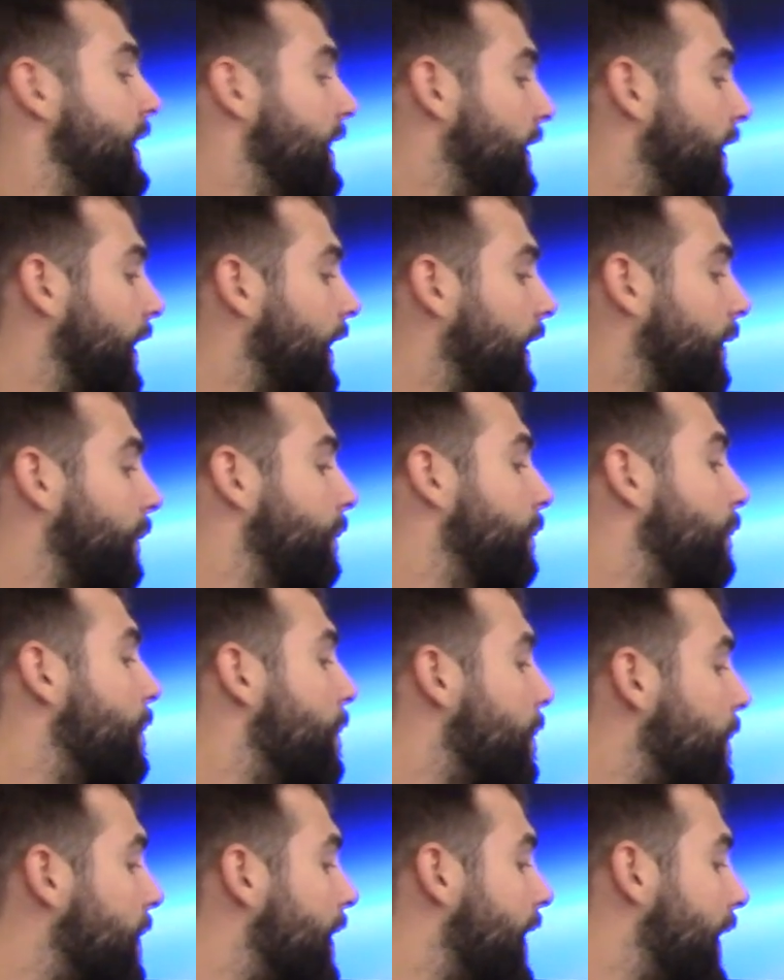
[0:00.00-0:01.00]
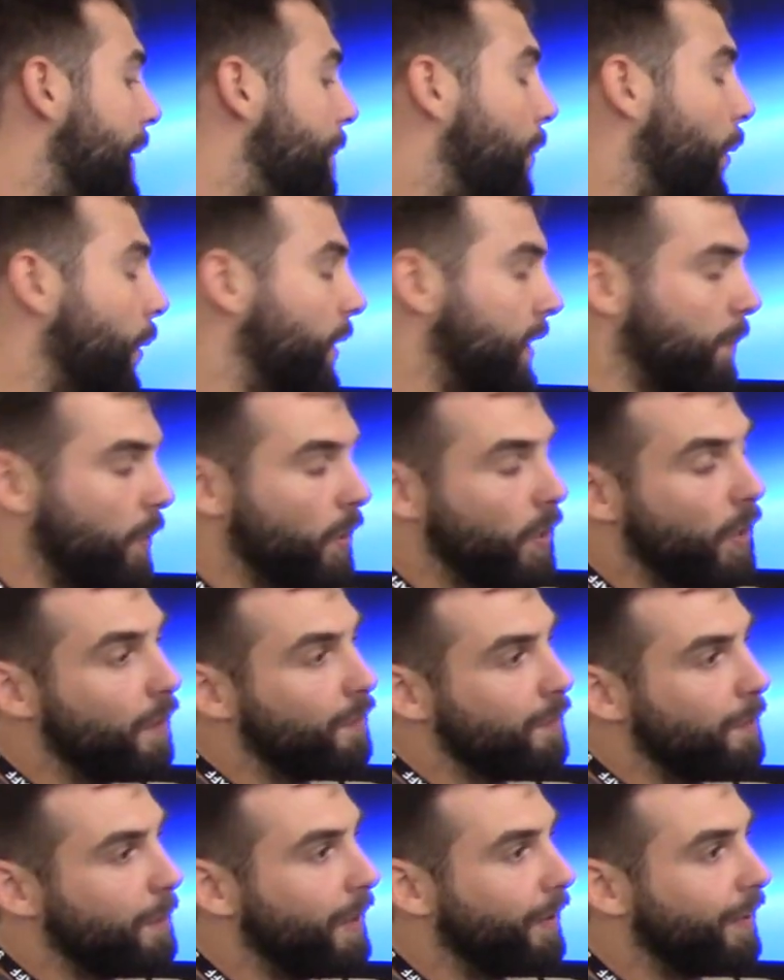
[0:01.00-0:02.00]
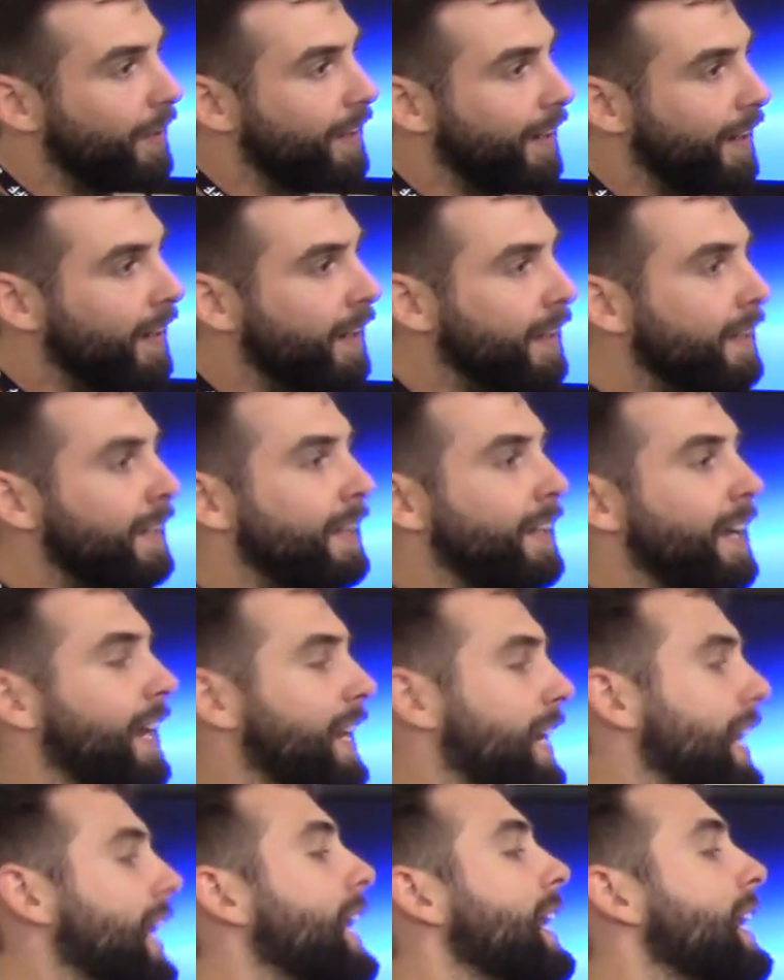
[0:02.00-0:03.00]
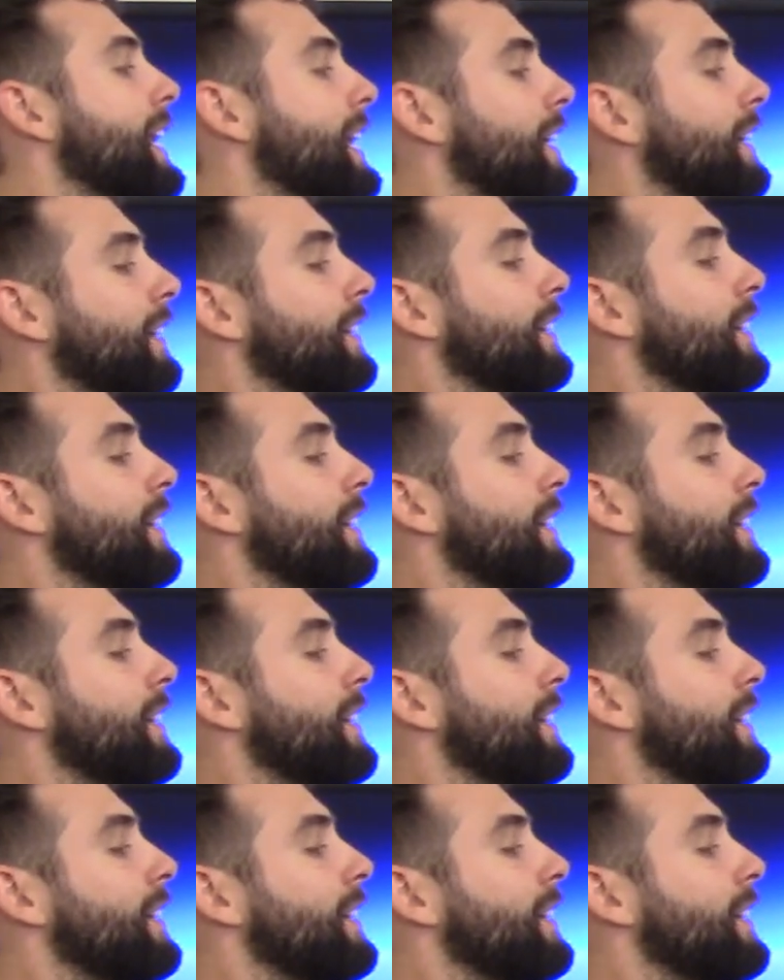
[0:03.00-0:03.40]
like embodiment of America, and he